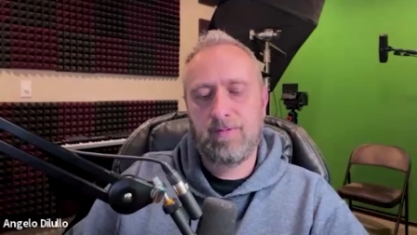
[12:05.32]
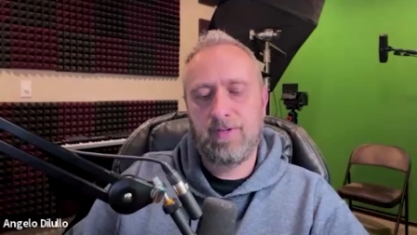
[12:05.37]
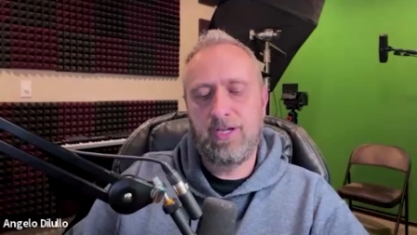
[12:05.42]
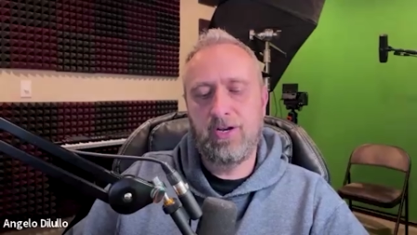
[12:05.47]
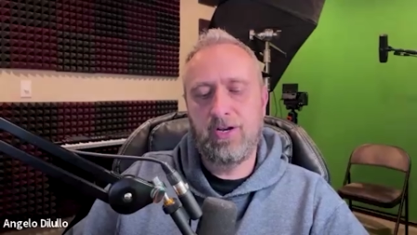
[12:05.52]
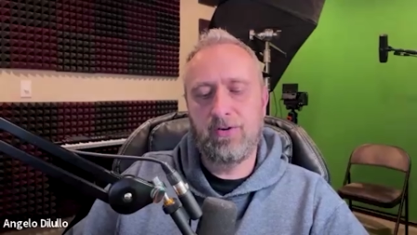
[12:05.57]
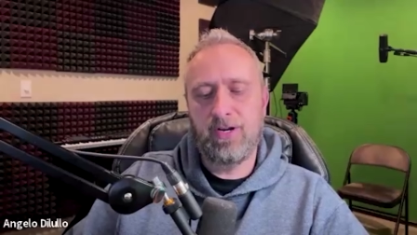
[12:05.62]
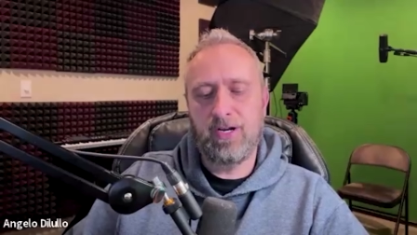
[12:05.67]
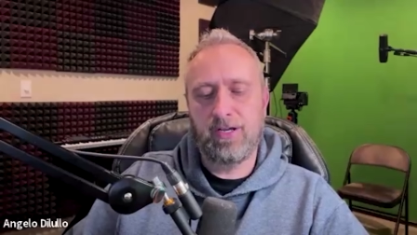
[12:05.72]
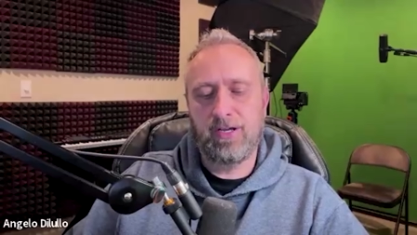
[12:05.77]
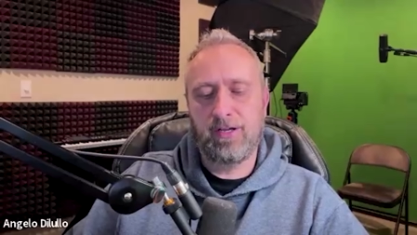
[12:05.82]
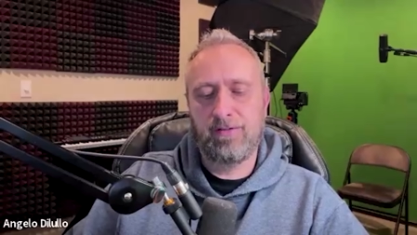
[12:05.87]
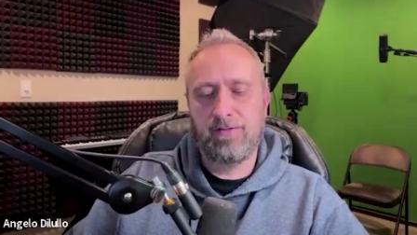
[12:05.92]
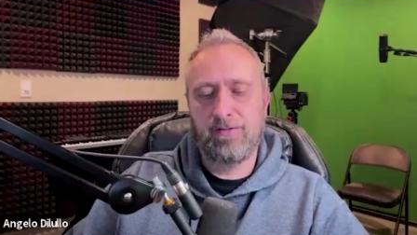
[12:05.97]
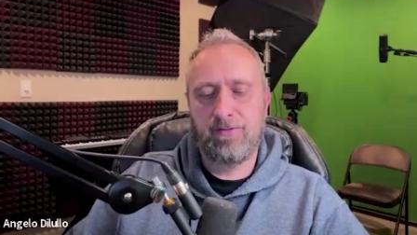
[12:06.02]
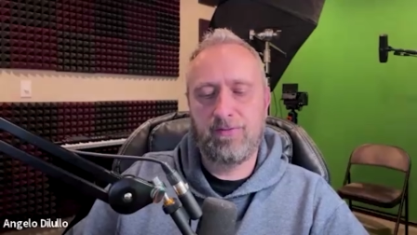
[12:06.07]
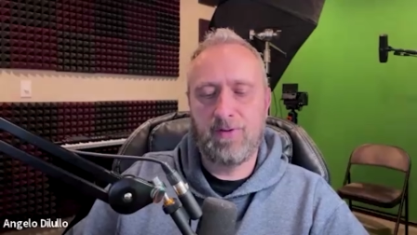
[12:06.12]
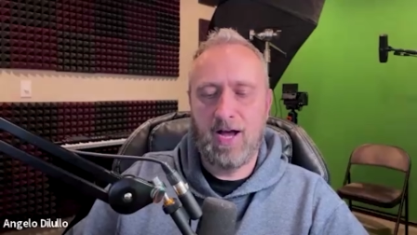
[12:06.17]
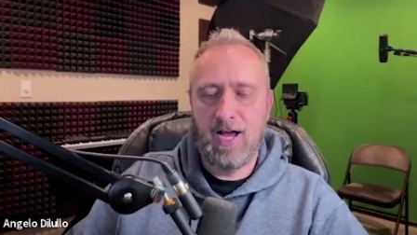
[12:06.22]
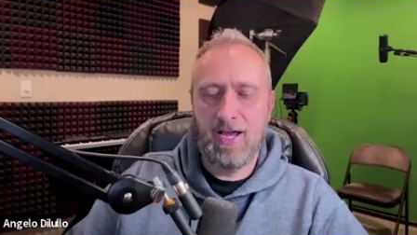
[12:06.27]
you don't need to
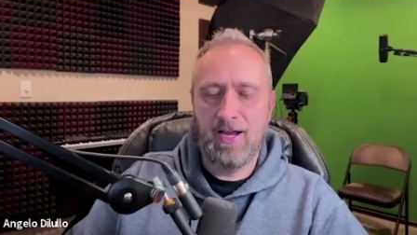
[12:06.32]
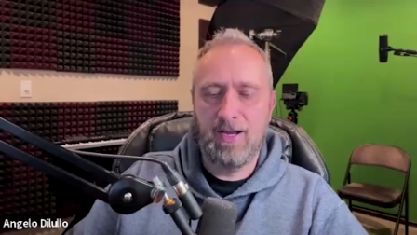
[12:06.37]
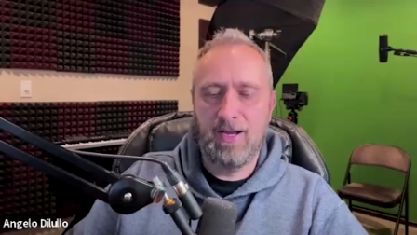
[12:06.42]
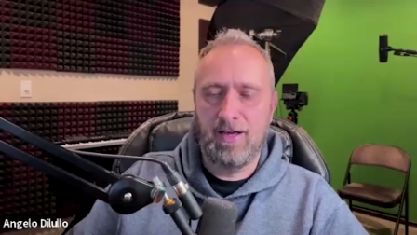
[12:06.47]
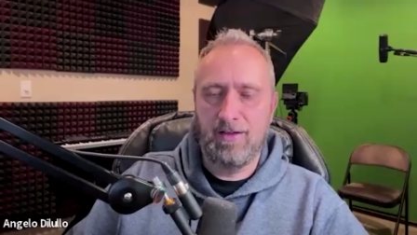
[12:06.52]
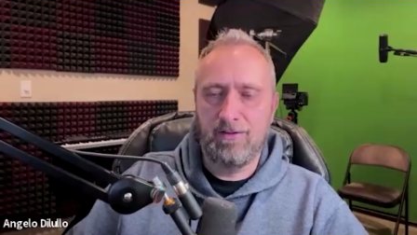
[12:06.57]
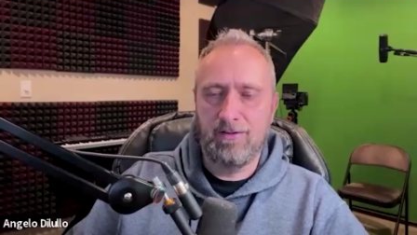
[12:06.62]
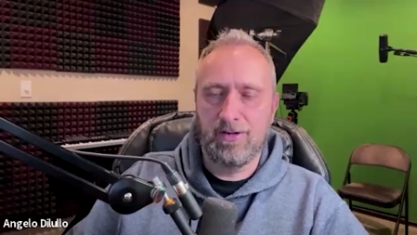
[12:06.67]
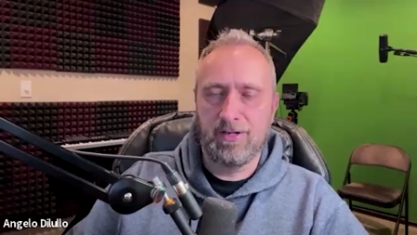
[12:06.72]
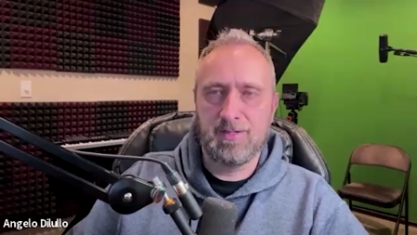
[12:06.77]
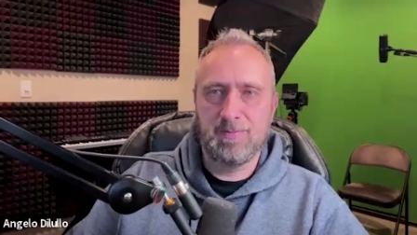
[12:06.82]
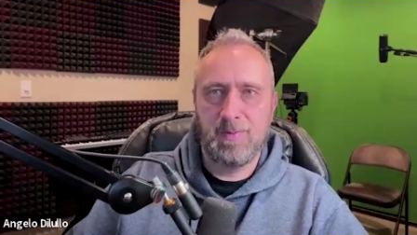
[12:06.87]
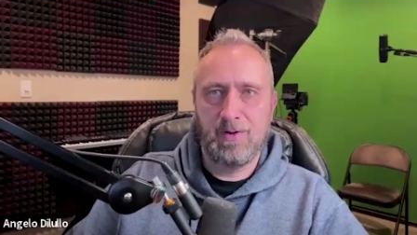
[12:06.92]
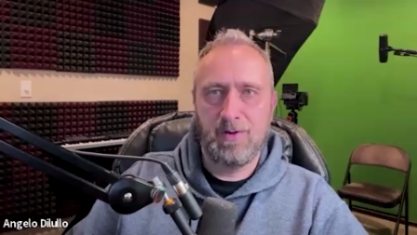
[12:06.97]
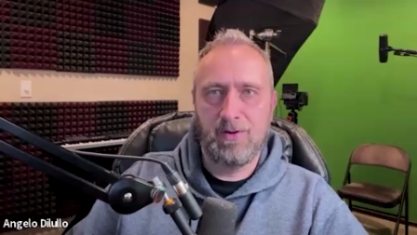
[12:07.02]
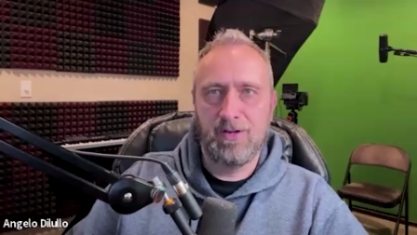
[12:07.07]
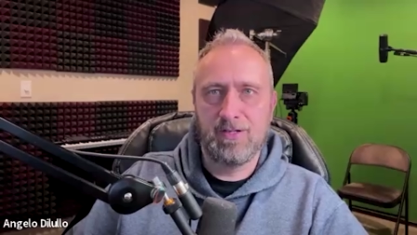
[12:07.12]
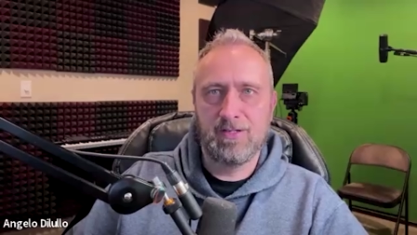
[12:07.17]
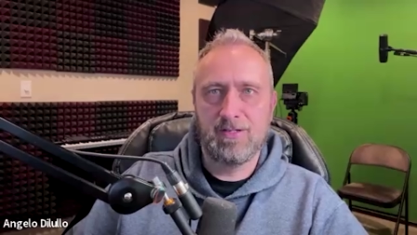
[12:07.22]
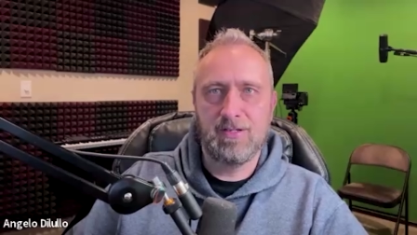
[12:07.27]
find other
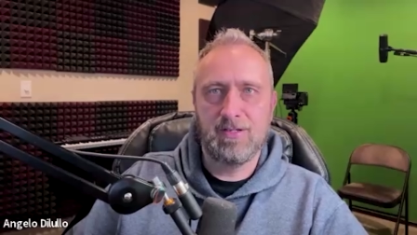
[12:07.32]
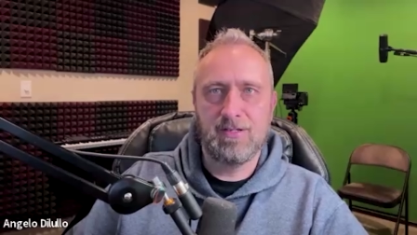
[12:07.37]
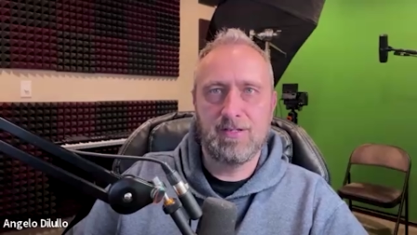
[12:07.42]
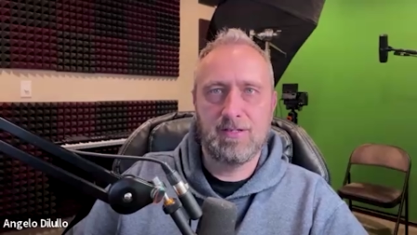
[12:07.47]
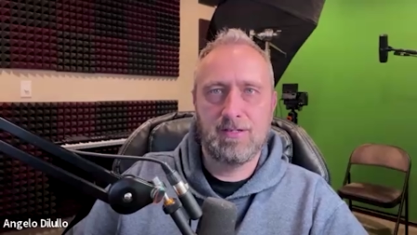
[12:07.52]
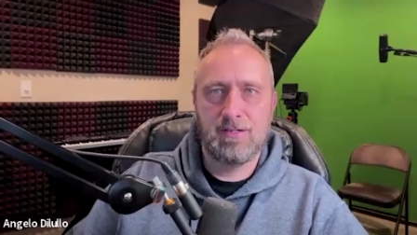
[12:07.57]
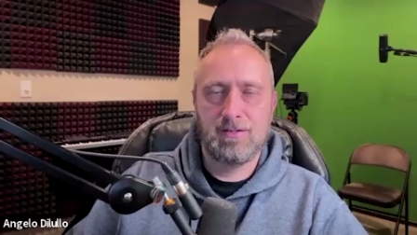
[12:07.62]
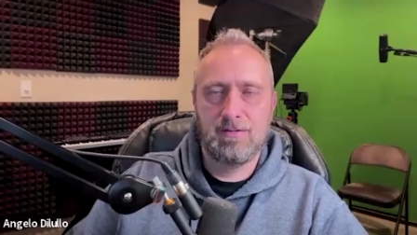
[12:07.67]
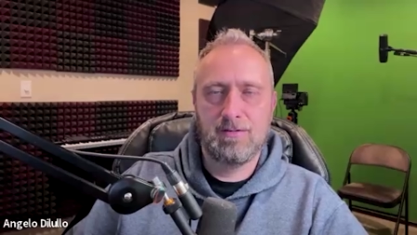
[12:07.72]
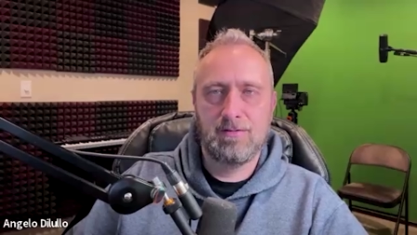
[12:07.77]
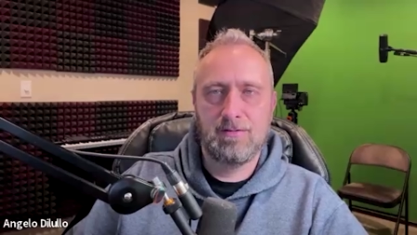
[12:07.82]
experiences.